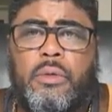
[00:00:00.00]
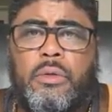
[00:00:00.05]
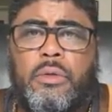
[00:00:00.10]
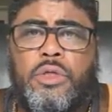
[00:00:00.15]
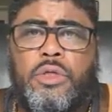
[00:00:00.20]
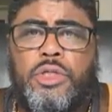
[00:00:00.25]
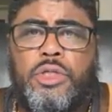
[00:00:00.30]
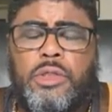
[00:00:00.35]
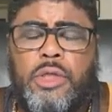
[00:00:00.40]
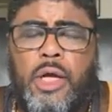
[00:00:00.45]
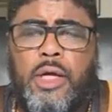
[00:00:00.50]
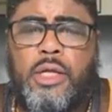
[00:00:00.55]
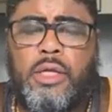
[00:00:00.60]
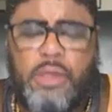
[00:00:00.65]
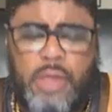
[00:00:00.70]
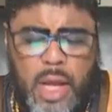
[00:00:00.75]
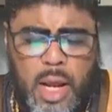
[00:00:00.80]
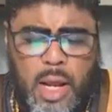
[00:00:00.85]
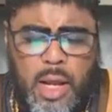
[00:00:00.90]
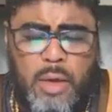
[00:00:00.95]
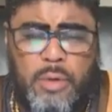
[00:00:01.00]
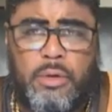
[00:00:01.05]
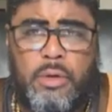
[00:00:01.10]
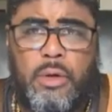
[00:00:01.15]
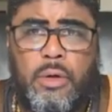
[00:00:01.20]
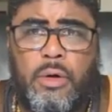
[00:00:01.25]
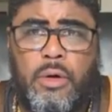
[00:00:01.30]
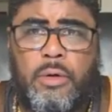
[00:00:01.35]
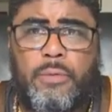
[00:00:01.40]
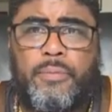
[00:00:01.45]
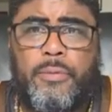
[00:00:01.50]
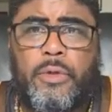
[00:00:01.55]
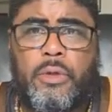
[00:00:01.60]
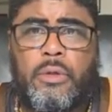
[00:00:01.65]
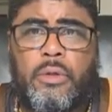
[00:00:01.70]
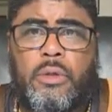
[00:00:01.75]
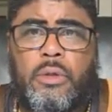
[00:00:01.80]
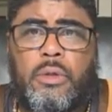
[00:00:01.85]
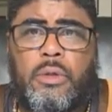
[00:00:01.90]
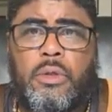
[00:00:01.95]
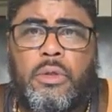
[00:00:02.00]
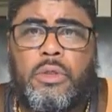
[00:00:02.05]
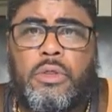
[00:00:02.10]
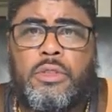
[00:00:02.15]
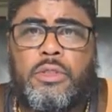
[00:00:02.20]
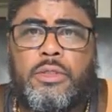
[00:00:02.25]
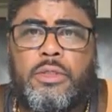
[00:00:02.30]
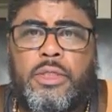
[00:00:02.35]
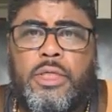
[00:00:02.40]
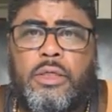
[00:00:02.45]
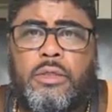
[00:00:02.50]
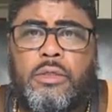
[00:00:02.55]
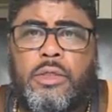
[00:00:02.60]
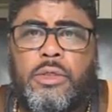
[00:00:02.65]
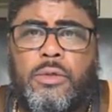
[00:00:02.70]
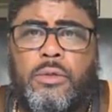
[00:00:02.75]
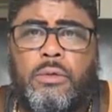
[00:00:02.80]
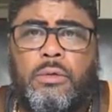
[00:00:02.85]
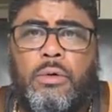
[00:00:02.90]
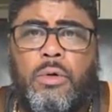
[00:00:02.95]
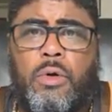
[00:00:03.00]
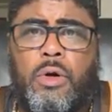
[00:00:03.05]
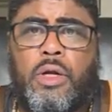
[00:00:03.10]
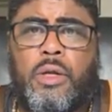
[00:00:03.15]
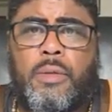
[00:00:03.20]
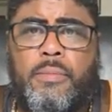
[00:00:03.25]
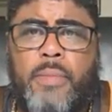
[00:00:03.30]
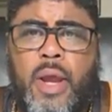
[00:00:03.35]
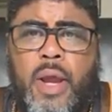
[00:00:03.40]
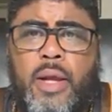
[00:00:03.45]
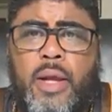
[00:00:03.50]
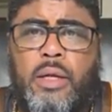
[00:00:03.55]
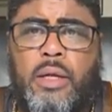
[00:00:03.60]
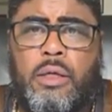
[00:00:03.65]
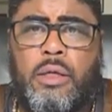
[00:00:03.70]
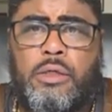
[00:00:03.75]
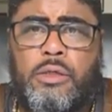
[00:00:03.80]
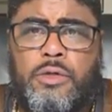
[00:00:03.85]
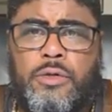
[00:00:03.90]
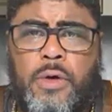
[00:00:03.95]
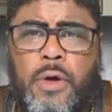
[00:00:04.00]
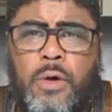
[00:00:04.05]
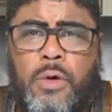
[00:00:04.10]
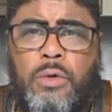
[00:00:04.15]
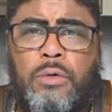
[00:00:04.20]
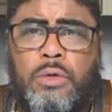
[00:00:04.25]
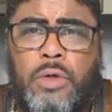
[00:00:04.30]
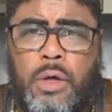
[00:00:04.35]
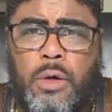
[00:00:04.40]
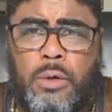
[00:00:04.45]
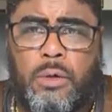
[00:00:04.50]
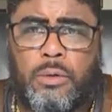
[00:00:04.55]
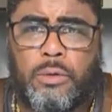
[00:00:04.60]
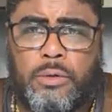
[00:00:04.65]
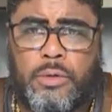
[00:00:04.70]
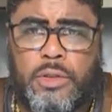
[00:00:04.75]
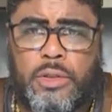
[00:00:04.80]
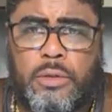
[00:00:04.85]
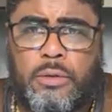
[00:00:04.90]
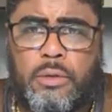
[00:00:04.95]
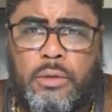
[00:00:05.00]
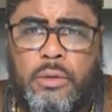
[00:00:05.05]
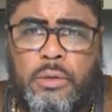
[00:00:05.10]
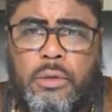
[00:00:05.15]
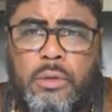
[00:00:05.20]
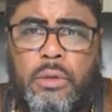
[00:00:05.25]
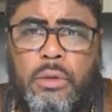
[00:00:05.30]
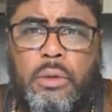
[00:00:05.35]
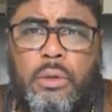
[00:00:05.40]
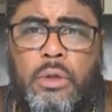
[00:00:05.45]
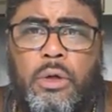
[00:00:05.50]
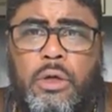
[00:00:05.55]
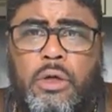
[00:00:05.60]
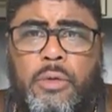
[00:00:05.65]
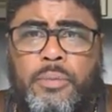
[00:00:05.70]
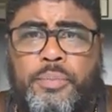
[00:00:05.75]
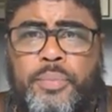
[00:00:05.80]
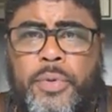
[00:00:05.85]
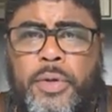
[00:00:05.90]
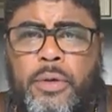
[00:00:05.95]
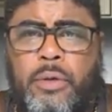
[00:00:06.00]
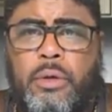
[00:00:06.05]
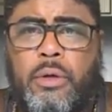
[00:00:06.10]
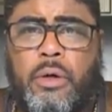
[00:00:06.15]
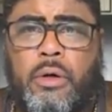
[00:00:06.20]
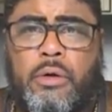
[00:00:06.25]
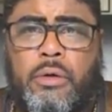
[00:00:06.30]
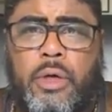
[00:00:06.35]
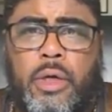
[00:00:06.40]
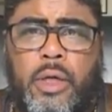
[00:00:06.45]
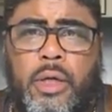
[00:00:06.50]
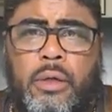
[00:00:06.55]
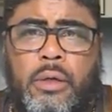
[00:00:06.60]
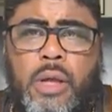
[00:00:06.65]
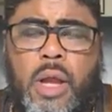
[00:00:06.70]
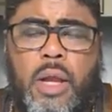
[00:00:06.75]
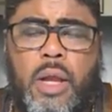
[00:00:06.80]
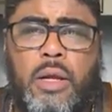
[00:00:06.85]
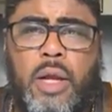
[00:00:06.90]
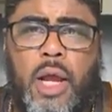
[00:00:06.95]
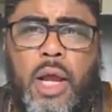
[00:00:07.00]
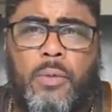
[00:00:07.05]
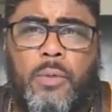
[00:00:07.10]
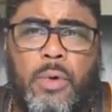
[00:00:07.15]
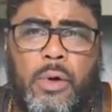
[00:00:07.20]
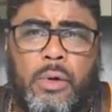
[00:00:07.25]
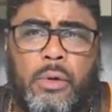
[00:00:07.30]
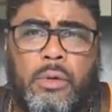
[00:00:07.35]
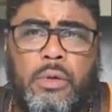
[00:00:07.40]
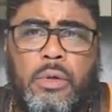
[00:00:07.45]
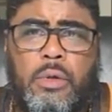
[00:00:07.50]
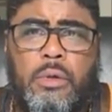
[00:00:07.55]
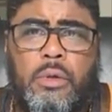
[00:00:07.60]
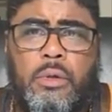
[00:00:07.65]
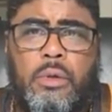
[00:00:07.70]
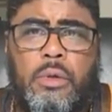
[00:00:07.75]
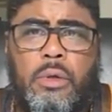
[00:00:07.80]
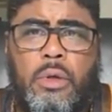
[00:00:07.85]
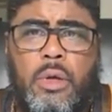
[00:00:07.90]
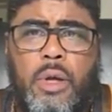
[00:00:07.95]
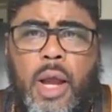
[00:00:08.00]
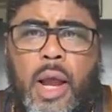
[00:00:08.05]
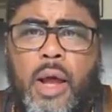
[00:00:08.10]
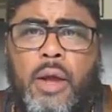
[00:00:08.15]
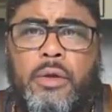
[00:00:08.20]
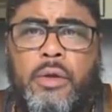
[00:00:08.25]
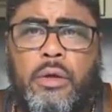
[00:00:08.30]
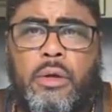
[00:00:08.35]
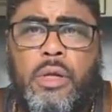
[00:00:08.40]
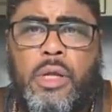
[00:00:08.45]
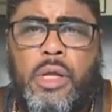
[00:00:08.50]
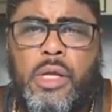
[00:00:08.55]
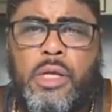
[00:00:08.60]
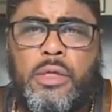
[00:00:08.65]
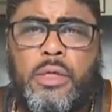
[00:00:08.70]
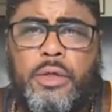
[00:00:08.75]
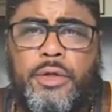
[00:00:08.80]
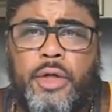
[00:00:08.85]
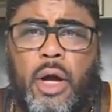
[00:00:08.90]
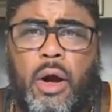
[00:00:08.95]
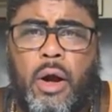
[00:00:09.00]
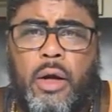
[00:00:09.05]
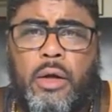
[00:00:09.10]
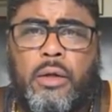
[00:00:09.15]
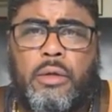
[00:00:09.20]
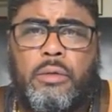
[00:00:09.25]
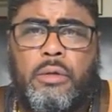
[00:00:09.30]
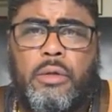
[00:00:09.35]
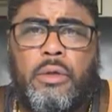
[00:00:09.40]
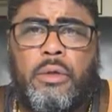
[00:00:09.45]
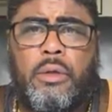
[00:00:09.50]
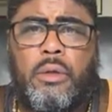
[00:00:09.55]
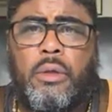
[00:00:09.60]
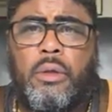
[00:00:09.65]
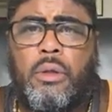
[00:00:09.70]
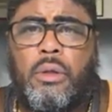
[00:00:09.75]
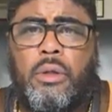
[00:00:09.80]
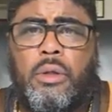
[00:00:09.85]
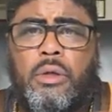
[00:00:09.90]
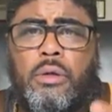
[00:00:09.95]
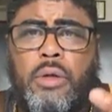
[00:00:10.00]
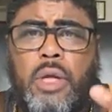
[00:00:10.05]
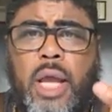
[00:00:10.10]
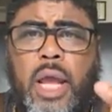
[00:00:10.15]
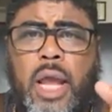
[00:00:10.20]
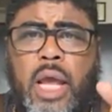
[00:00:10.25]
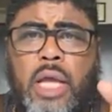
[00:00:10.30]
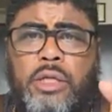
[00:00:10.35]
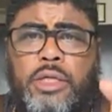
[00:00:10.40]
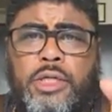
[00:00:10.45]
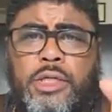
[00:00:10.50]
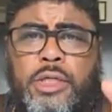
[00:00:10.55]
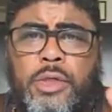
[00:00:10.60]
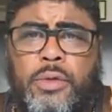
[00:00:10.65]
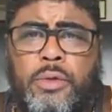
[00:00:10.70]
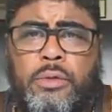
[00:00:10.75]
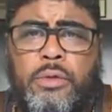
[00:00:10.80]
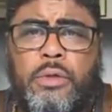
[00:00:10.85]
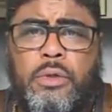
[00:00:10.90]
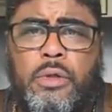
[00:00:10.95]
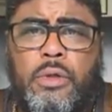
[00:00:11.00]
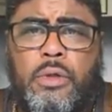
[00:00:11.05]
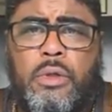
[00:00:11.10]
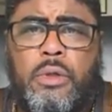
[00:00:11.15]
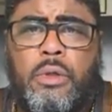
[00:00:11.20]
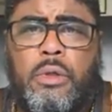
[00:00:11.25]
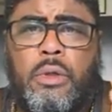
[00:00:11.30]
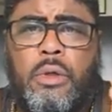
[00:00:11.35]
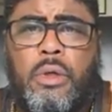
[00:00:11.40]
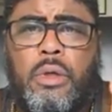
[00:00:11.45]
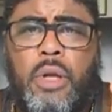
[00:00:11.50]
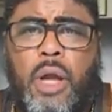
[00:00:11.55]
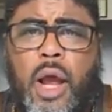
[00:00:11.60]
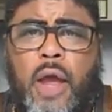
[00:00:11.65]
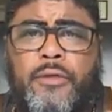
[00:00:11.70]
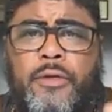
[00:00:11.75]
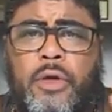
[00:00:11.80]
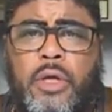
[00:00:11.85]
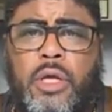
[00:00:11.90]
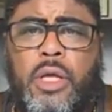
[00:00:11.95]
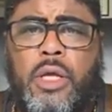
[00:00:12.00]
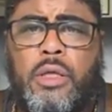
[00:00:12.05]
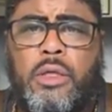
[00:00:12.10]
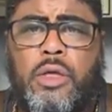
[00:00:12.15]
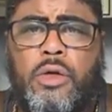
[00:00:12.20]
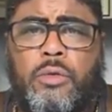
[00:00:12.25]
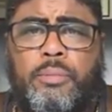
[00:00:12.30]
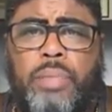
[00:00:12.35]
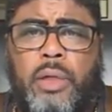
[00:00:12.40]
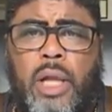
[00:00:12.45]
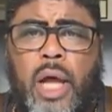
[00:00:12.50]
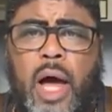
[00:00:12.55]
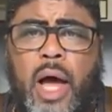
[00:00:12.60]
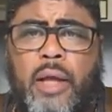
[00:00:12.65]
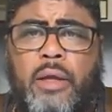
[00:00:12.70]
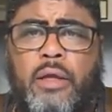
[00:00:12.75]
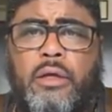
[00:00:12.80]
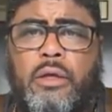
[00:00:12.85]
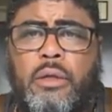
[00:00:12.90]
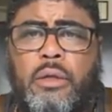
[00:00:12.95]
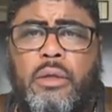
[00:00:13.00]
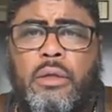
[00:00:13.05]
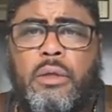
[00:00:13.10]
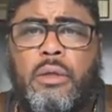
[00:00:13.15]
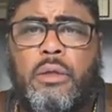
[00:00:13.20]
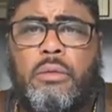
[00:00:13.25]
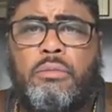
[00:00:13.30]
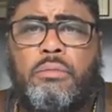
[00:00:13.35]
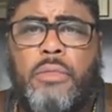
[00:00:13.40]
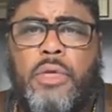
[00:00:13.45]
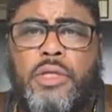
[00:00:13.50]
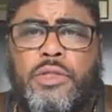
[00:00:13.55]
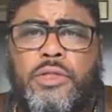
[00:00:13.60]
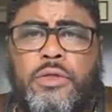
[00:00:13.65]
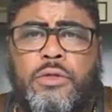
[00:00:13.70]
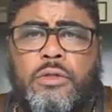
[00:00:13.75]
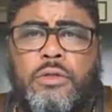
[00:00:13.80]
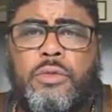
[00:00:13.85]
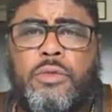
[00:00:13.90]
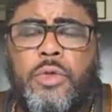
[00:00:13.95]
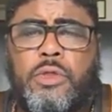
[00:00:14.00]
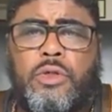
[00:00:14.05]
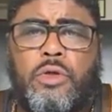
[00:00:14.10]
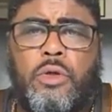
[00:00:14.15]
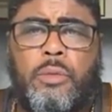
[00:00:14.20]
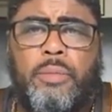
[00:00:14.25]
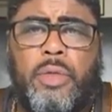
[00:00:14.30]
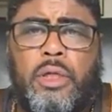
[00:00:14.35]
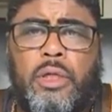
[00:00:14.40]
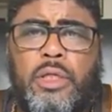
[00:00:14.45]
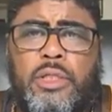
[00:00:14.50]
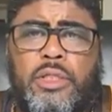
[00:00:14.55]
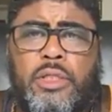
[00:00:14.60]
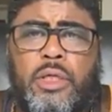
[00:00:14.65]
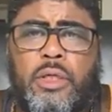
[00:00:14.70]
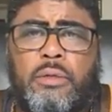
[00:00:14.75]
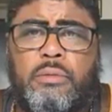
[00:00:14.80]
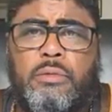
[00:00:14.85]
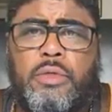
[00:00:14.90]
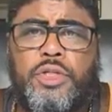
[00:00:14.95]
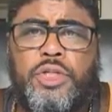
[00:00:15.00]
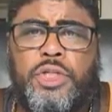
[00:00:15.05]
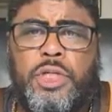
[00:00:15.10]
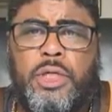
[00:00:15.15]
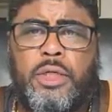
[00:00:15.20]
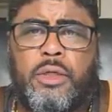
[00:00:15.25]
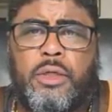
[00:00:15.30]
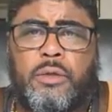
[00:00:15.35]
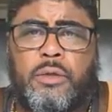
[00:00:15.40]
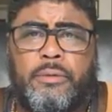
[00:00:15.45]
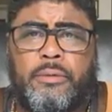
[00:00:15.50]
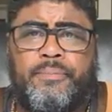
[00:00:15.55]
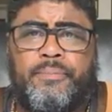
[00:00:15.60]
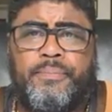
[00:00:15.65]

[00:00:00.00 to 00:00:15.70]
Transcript: shutting down your C2 or command and control nodes, your computer grid and network. Now you're in the dark, you can't shoot, neither can you block missiles with your ballistic shield.